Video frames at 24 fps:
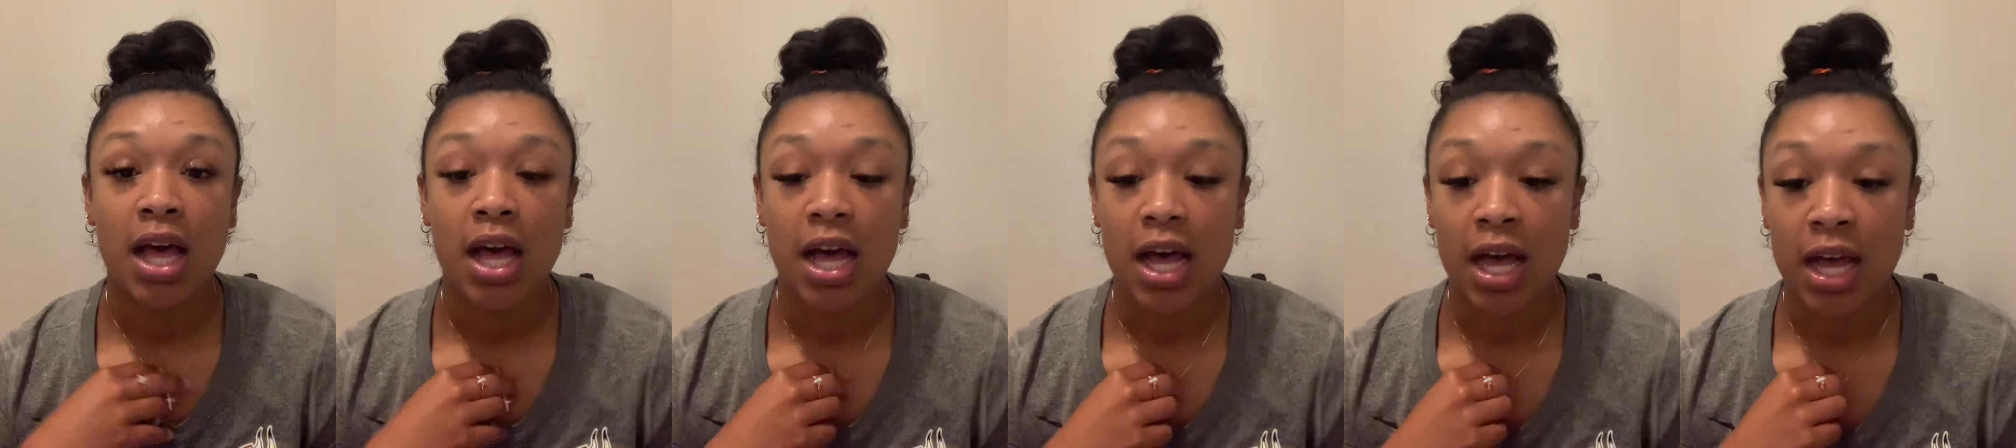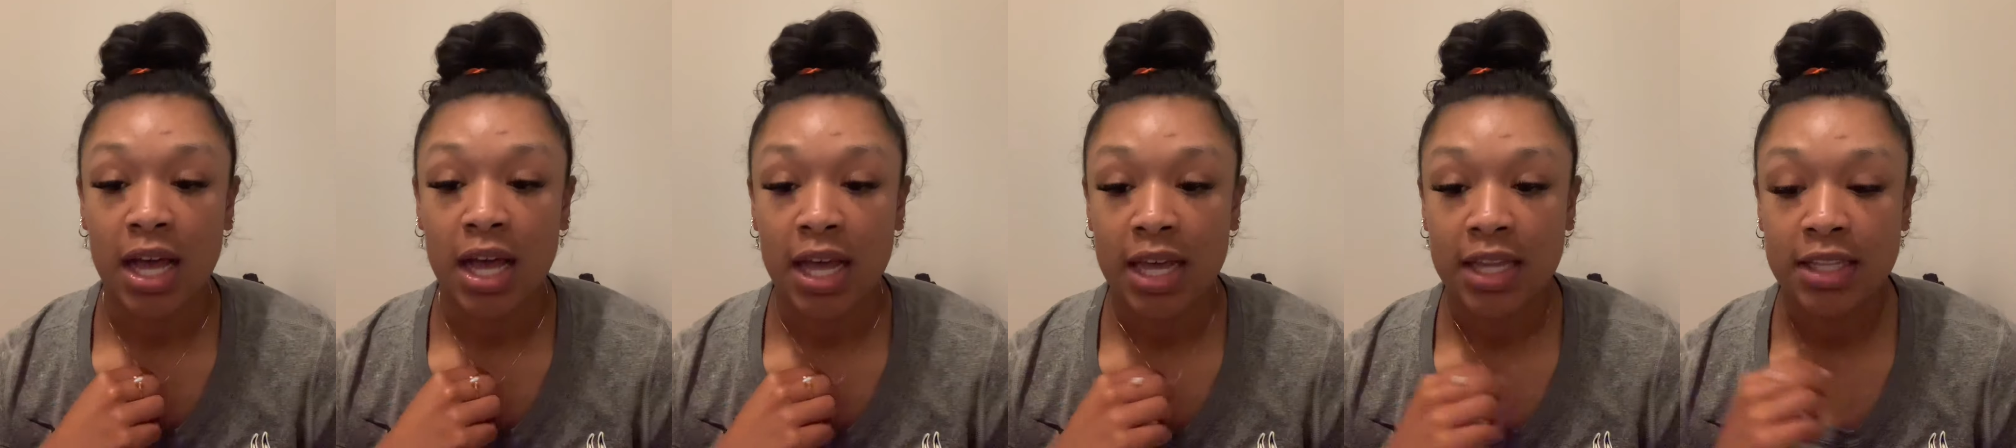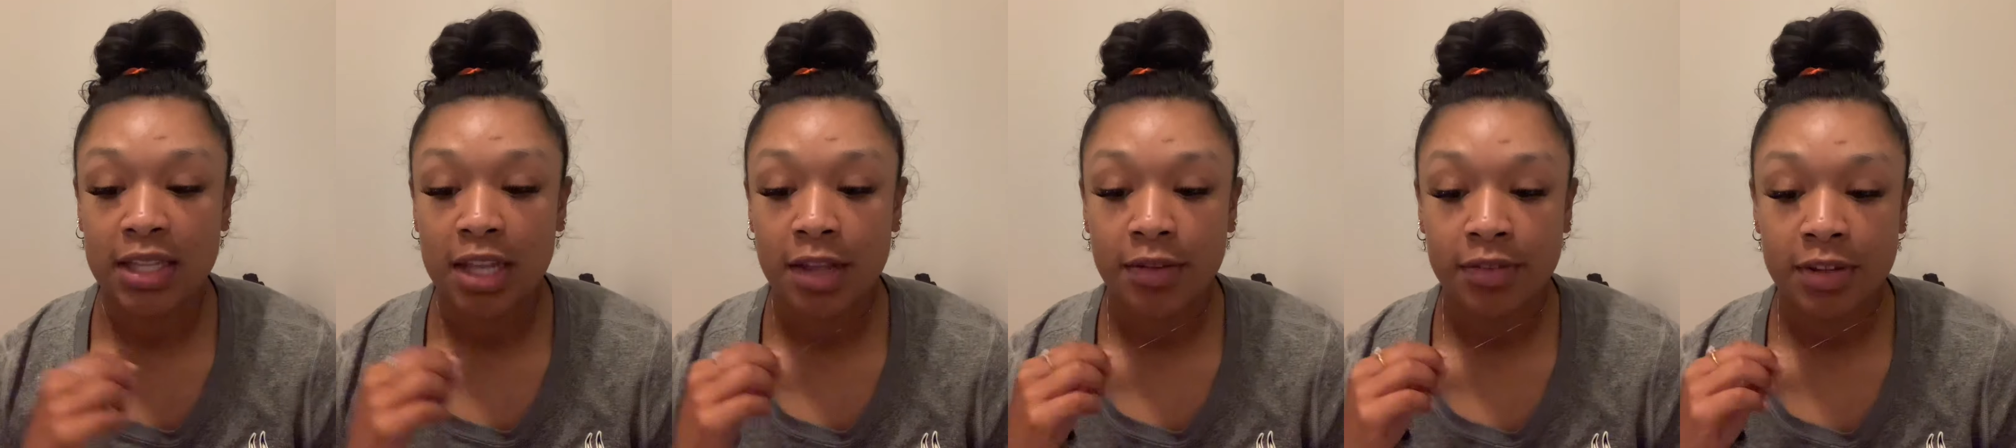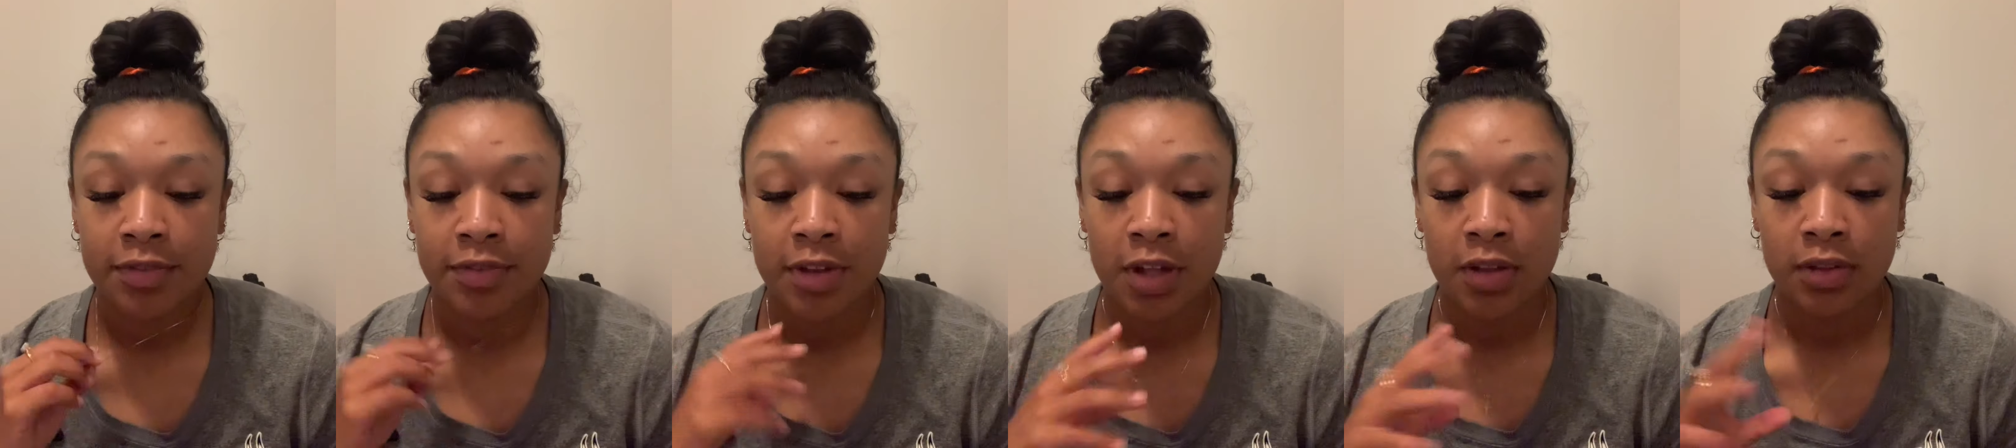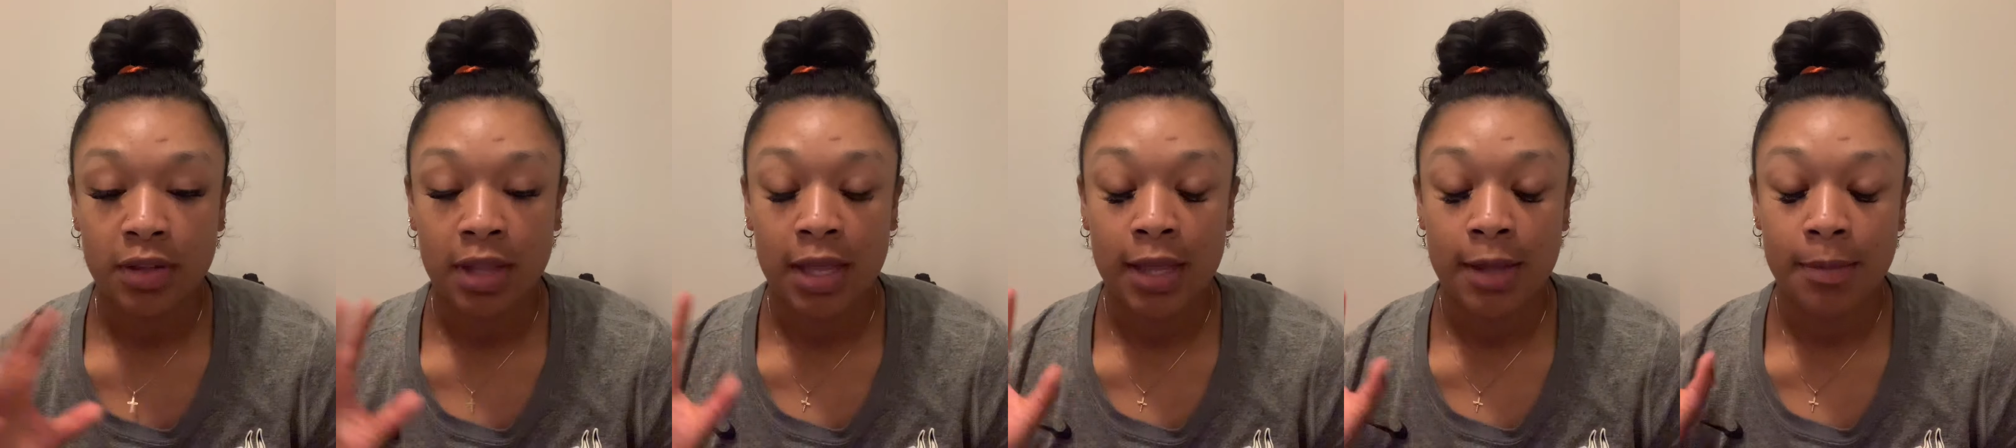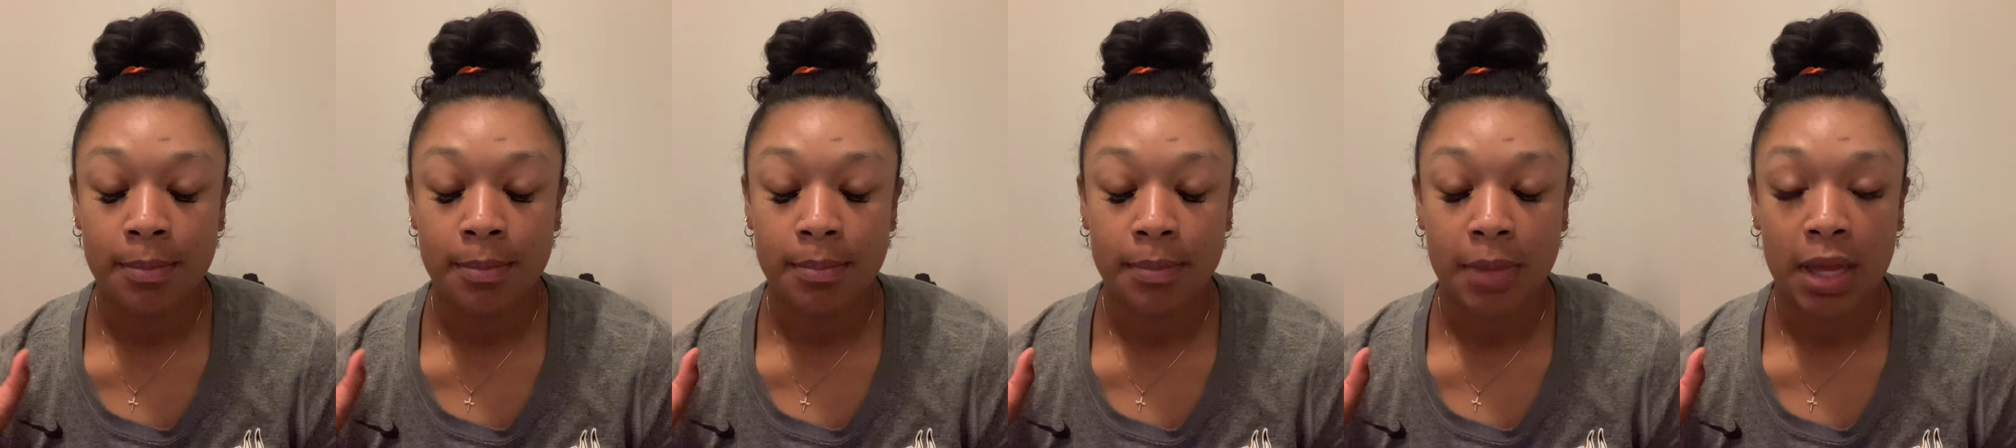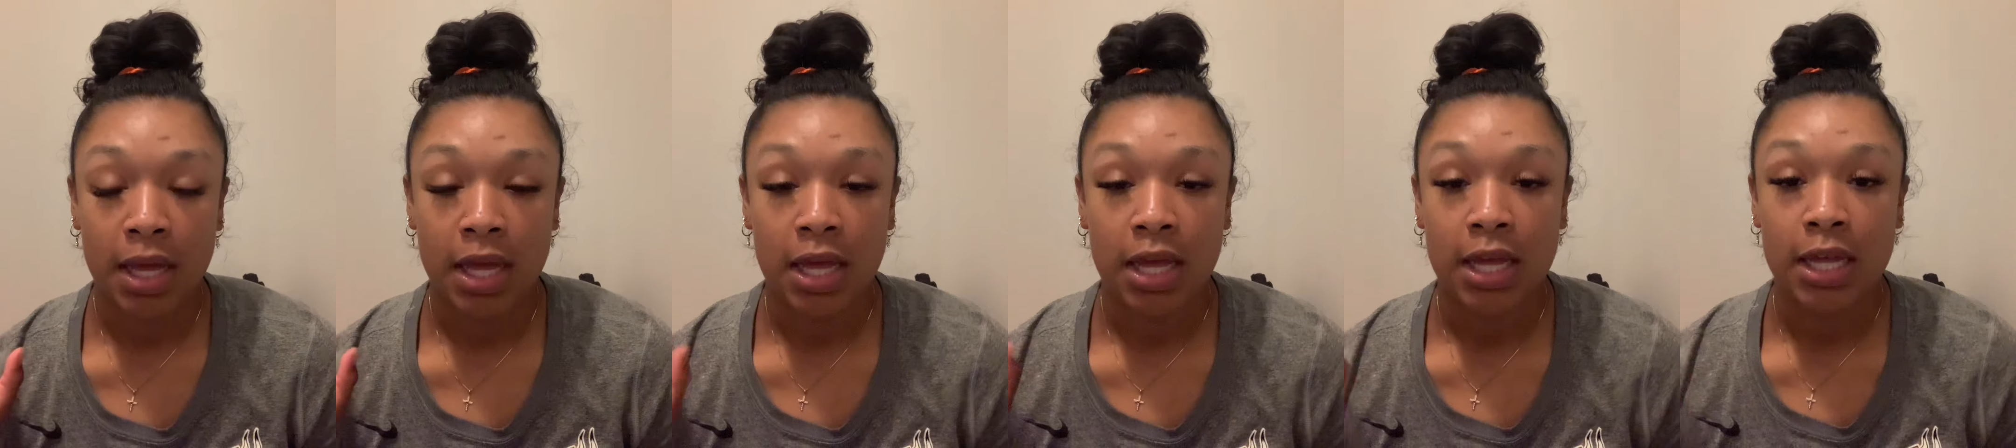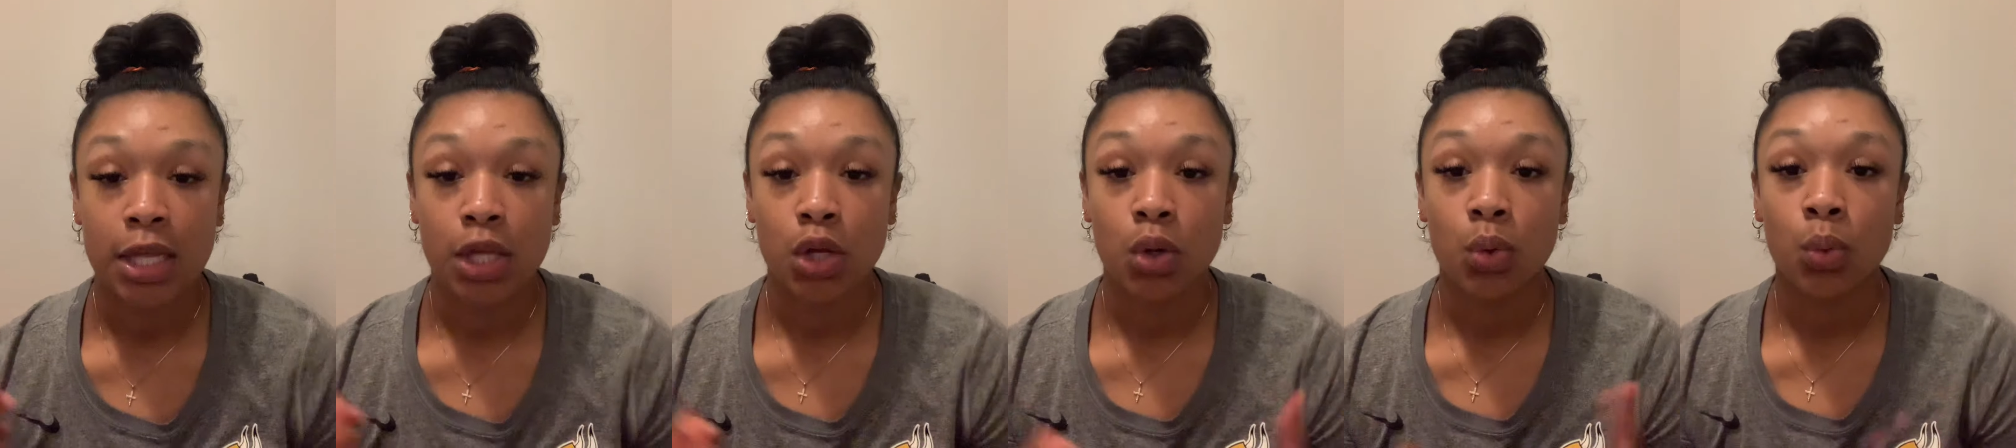I definitely felt like
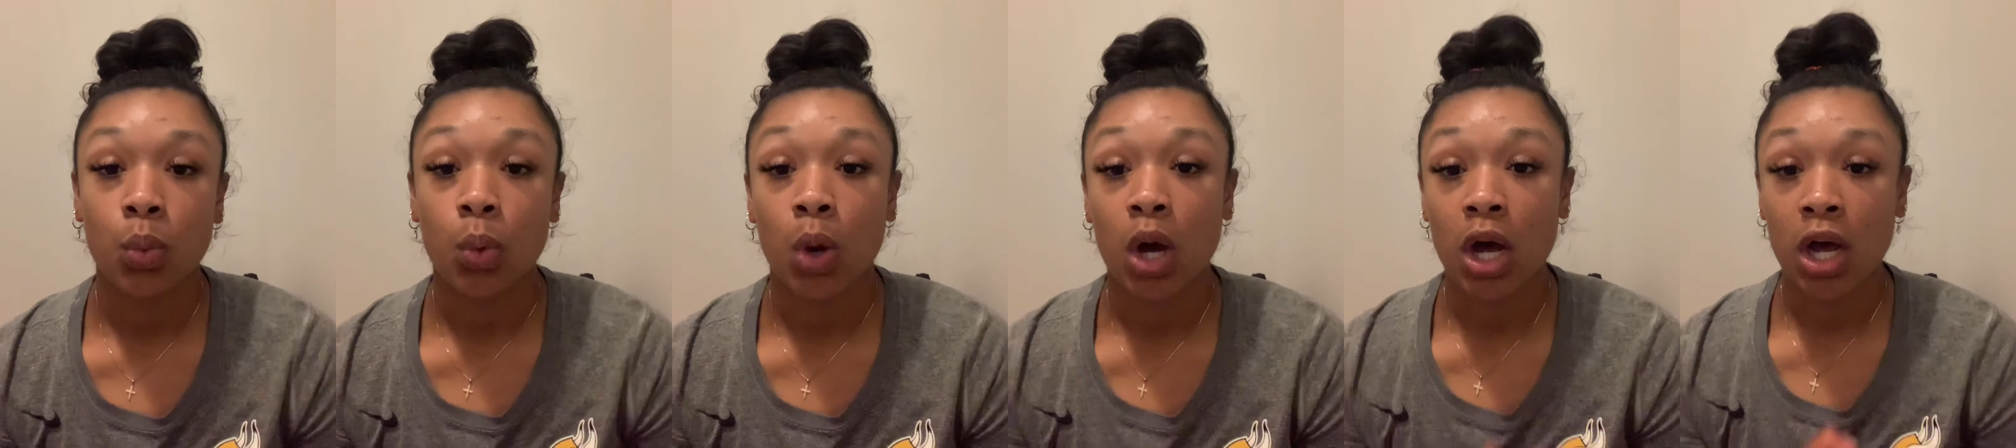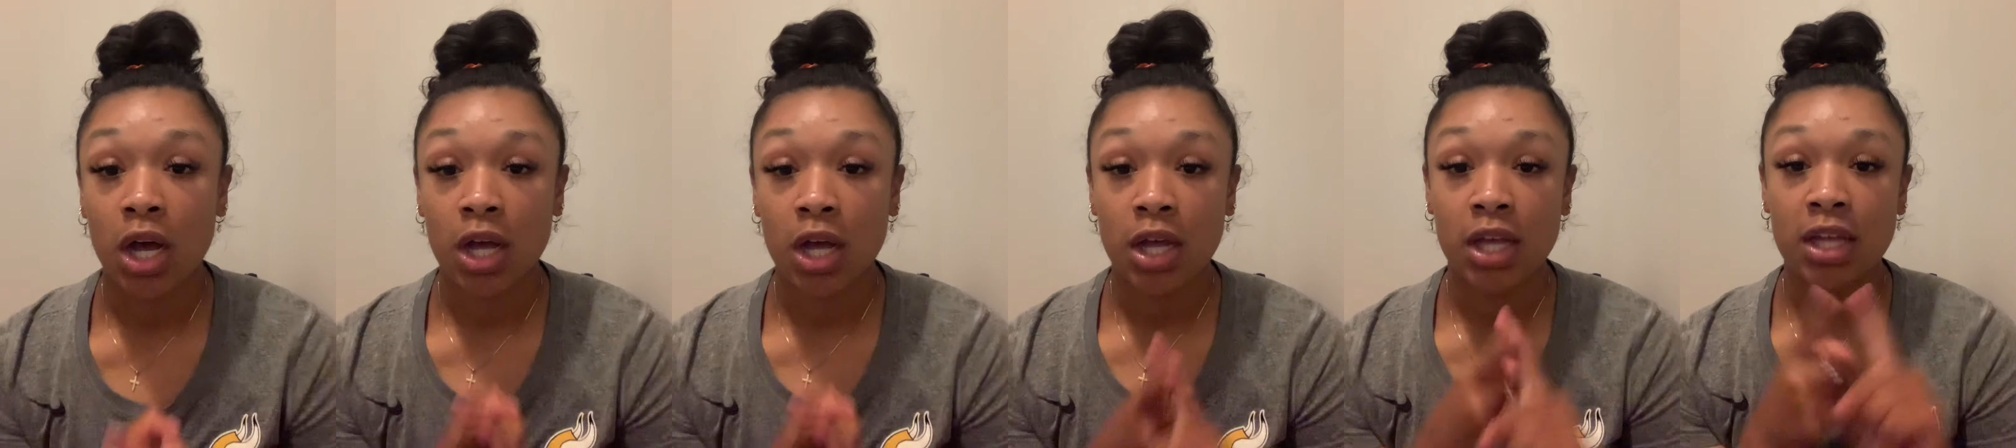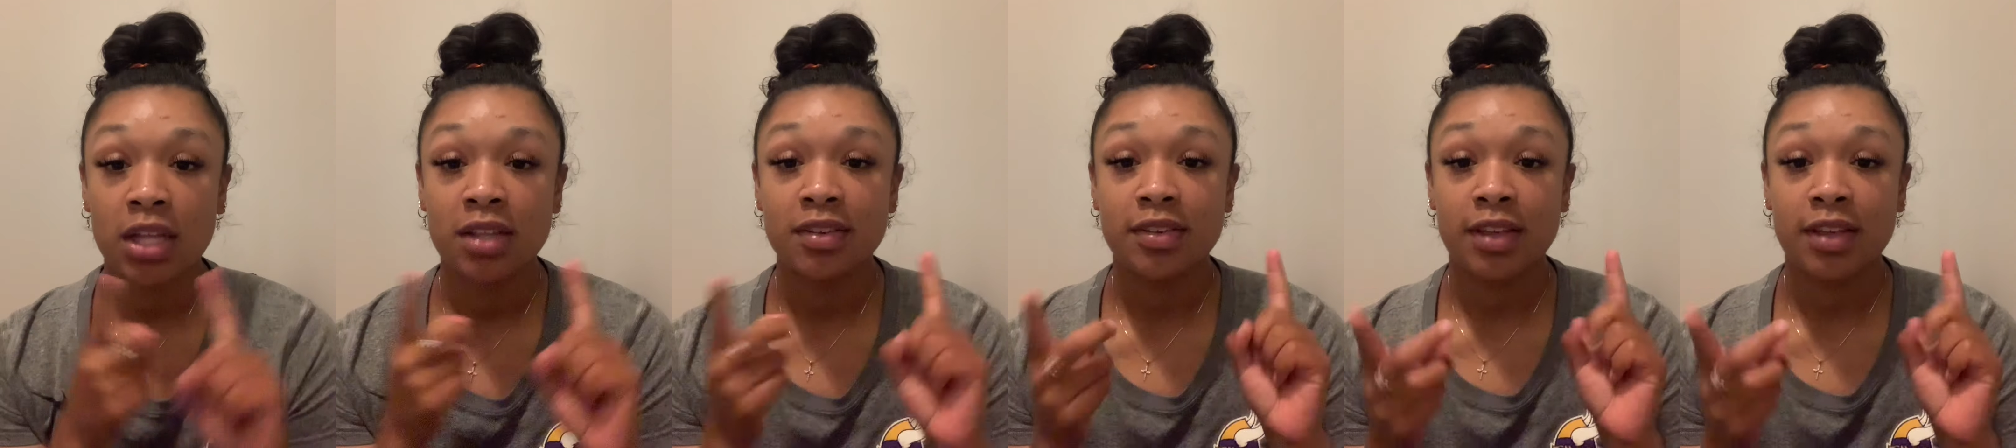my quads,